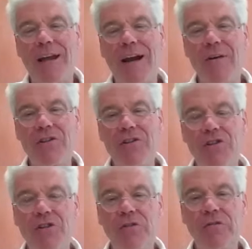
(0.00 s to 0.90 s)
Larry,
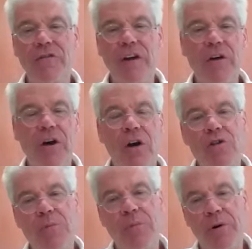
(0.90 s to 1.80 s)
to very
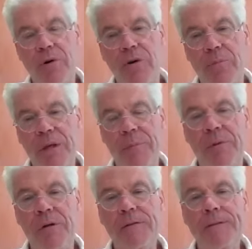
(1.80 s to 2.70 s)
entrepreneurial
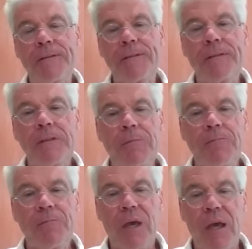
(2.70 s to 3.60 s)
people. Yeah.